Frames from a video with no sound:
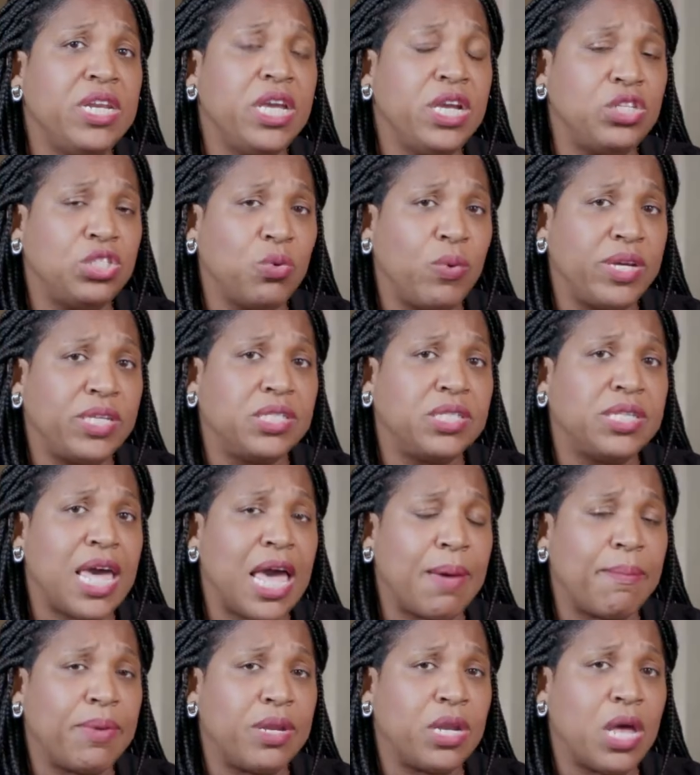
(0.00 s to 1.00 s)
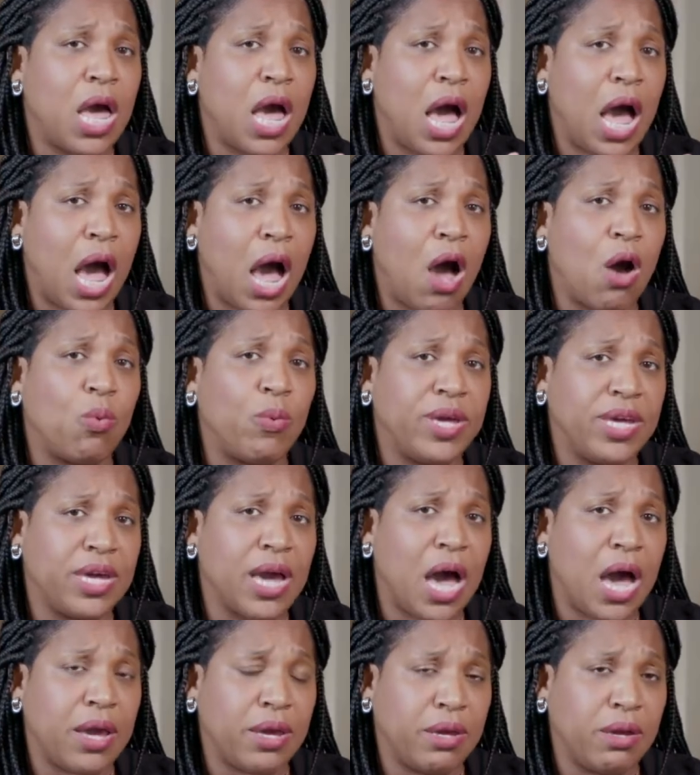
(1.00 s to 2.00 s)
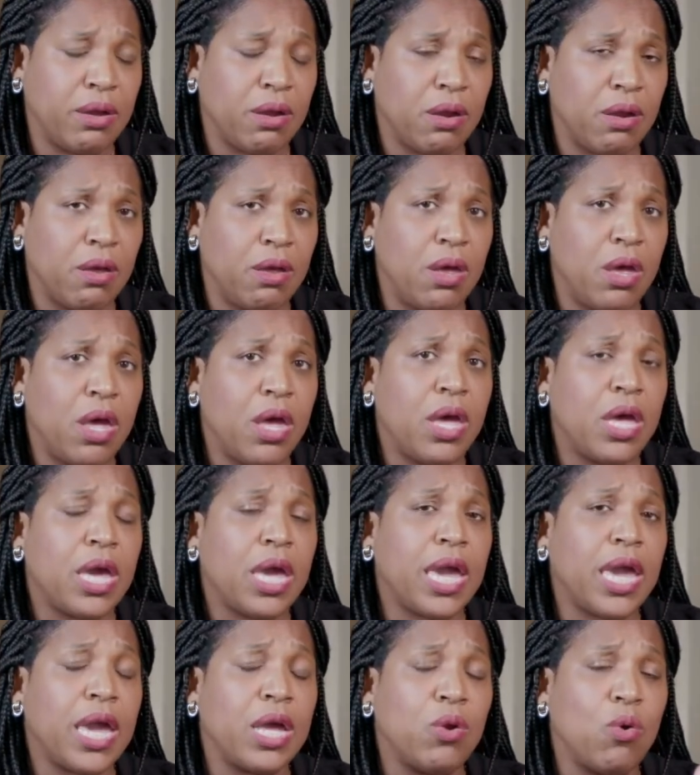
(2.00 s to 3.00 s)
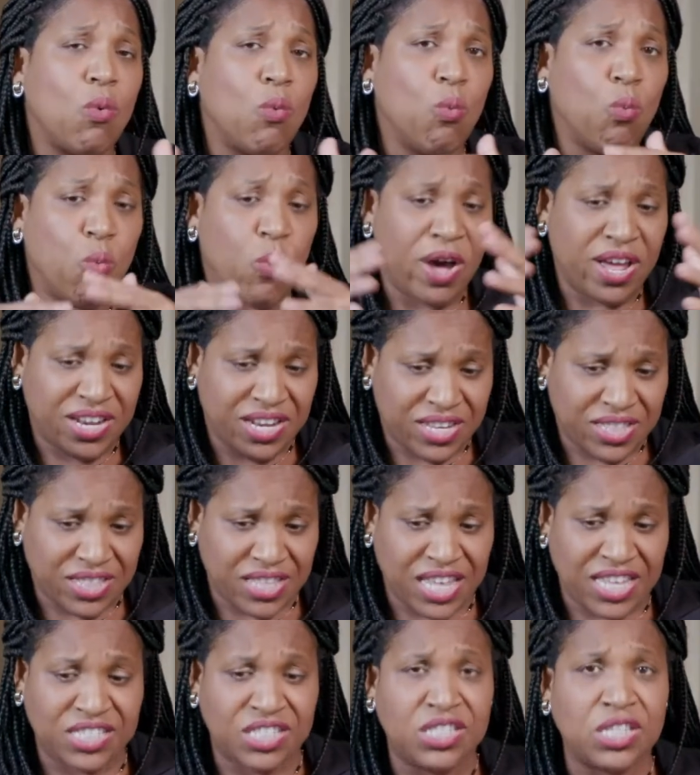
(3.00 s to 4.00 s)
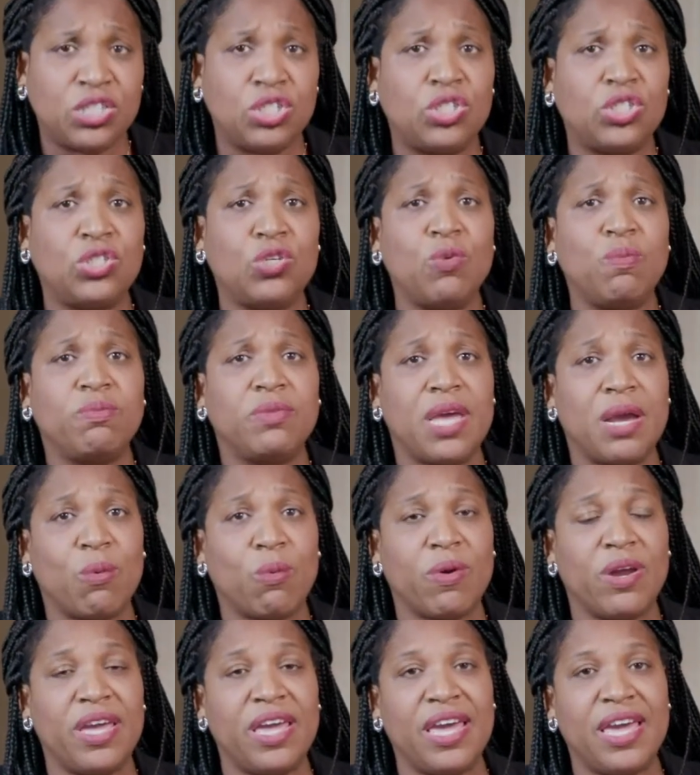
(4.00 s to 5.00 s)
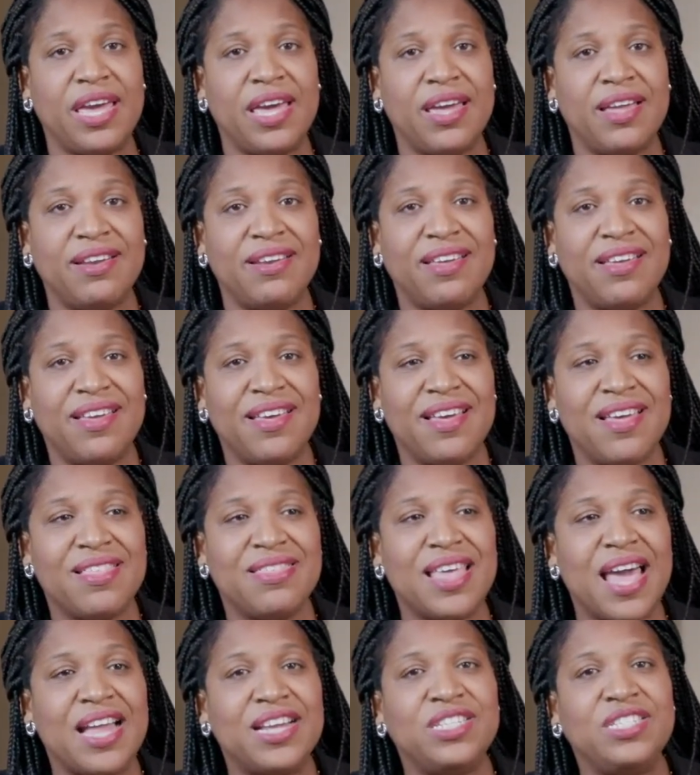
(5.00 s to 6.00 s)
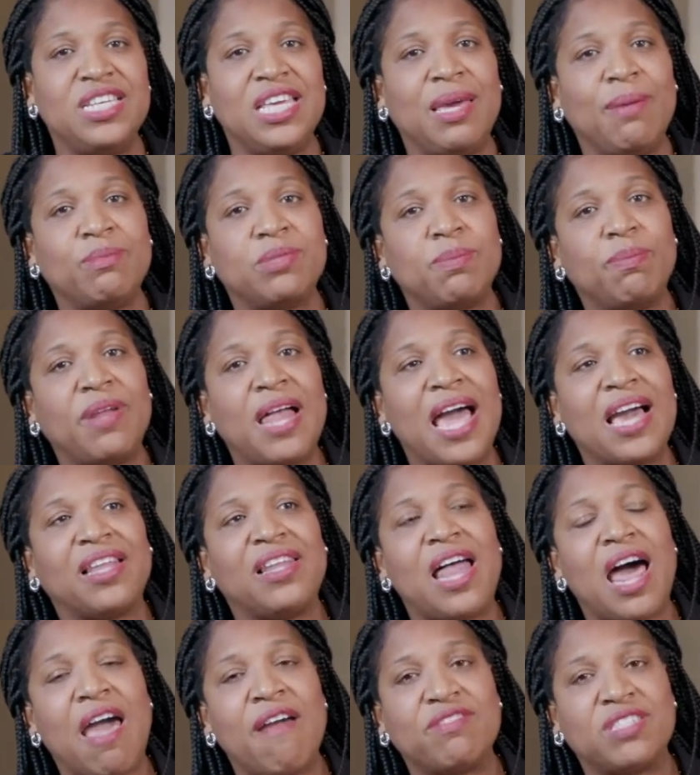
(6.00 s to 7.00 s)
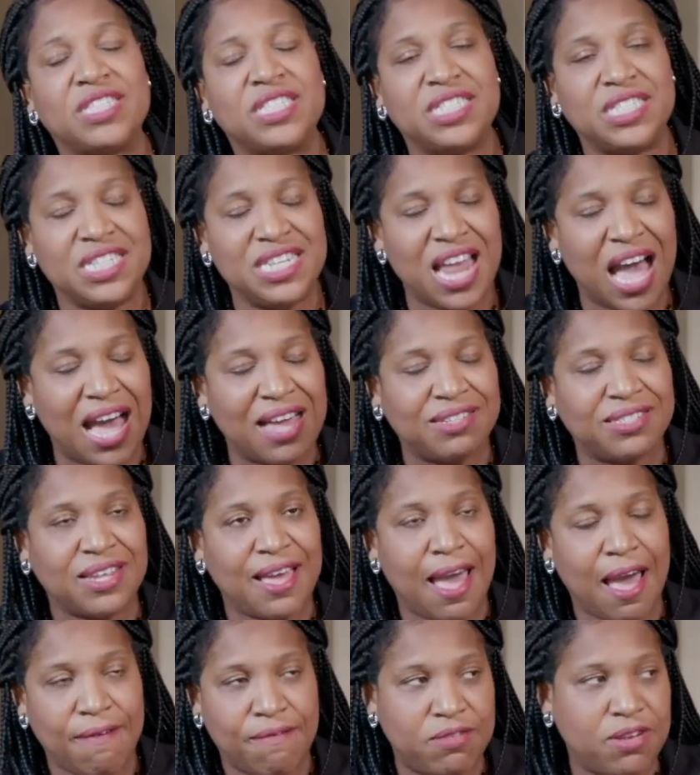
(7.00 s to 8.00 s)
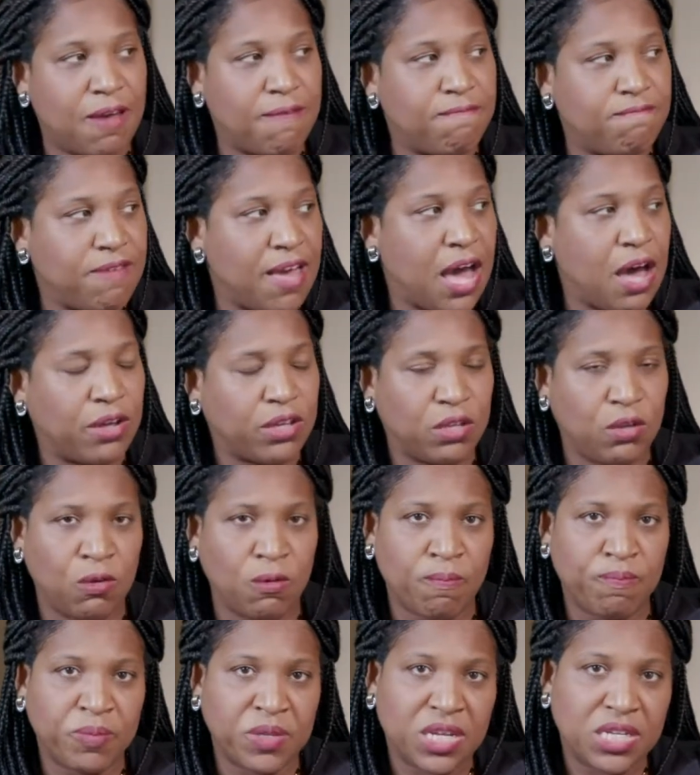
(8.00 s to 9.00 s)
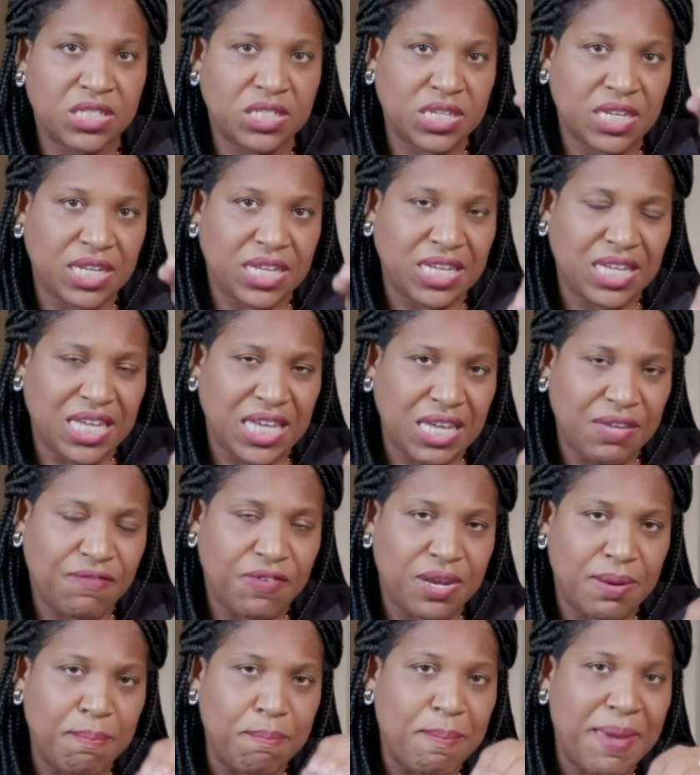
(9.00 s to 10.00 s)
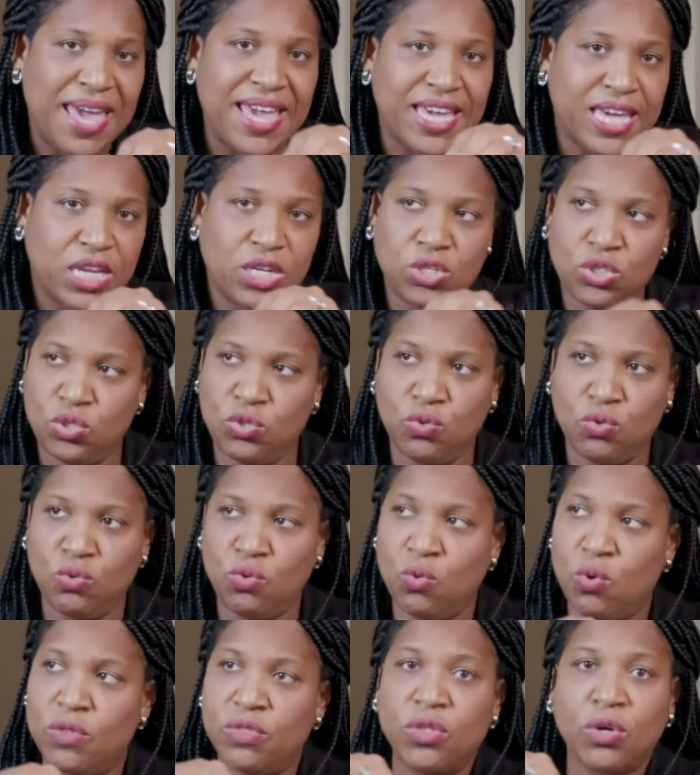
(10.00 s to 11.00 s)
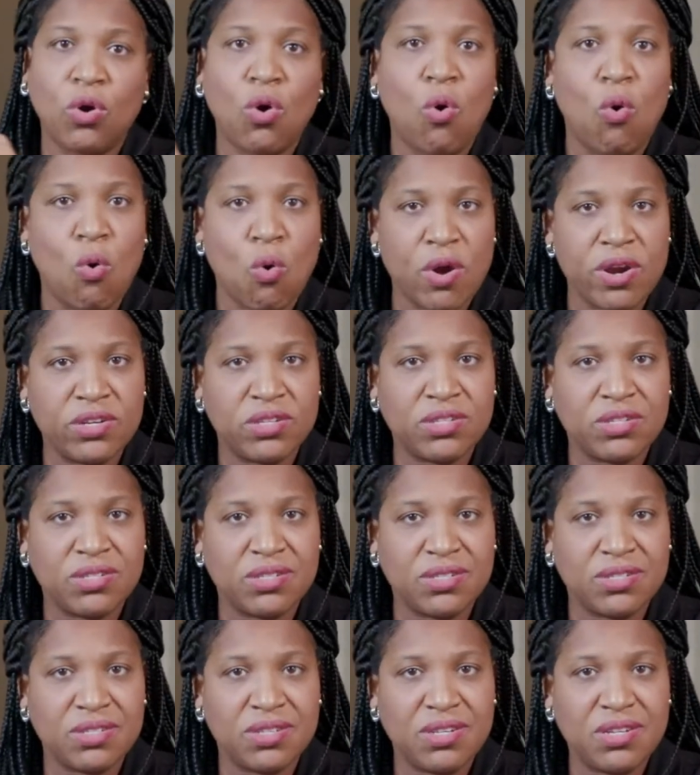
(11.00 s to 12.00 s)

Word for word: need to examine how we got here and what is this soup that we're in that deems black lives not to have enough value to even make it to the courts.